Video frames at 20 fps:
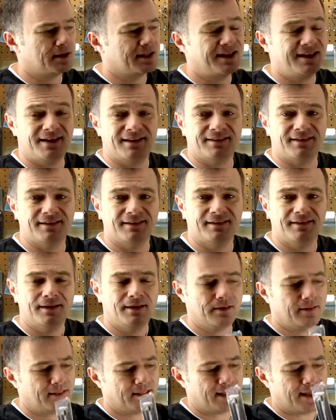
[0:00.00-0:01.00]
kit
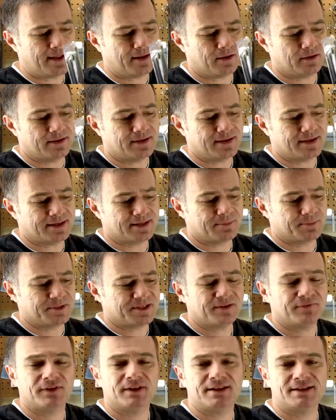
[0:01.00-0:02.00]
that is
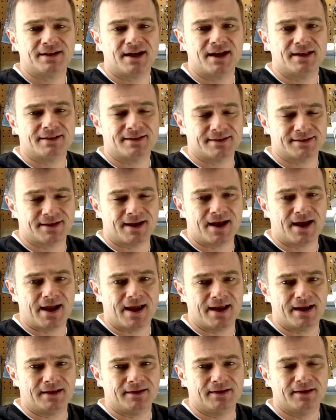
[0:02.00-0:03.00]
specifically
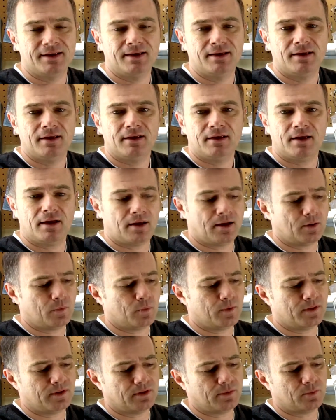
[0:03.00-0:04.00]
designed
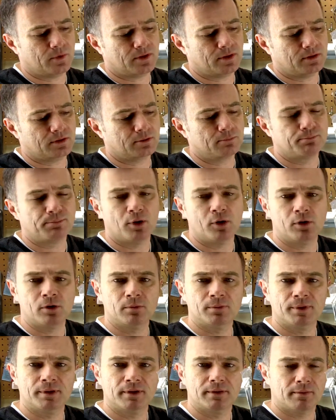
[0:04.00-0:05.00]
with a
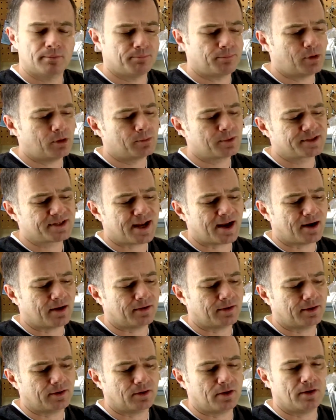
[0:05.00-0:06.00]
little bulbous
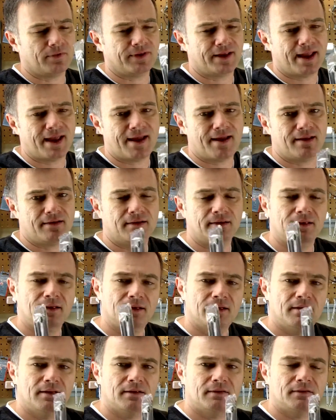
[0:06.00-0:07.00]
area on the end
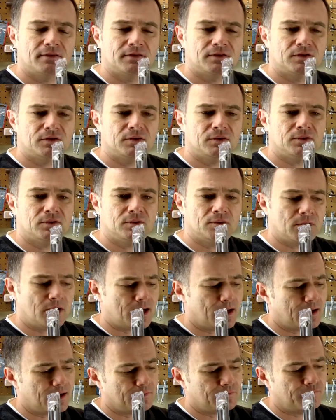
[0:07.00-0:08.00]
to
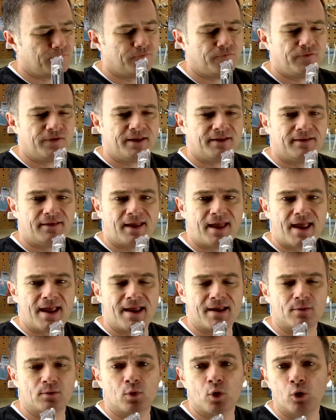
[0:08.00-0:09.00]
fit
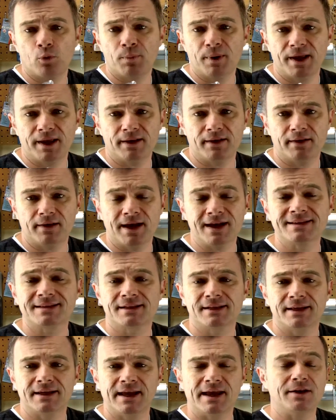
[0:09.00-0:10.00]
a roll pin
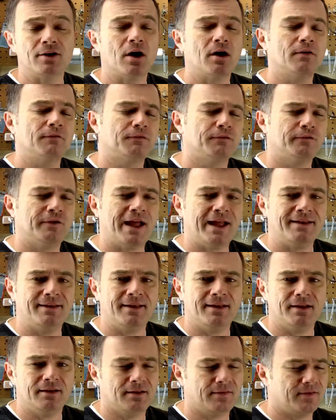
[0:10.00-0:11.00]
nicely and not
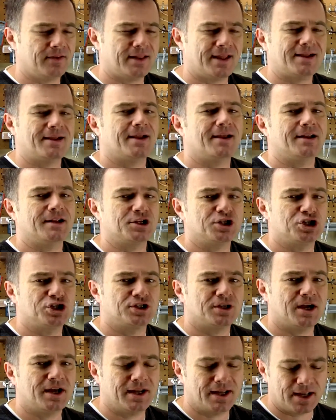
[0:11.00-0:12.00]
flatten it and give it that kind of
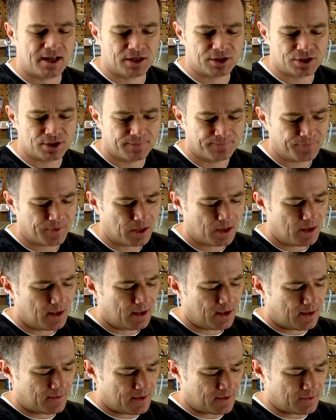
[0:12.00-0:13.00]
shiny edge.
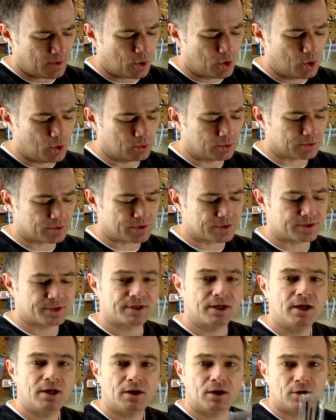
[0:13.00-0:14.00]
And then the
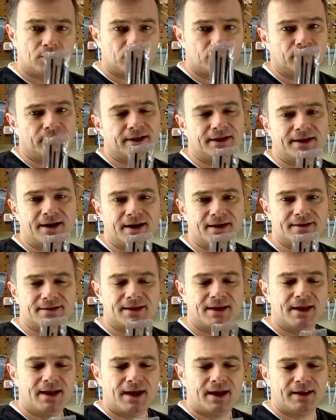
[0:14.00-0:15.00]
holders are really
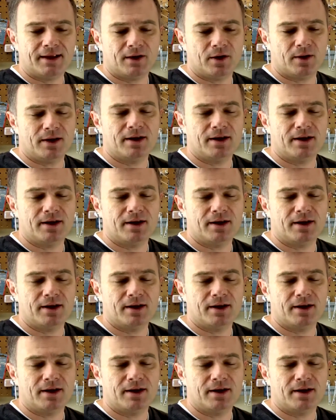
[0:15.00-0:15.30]
nice. And, you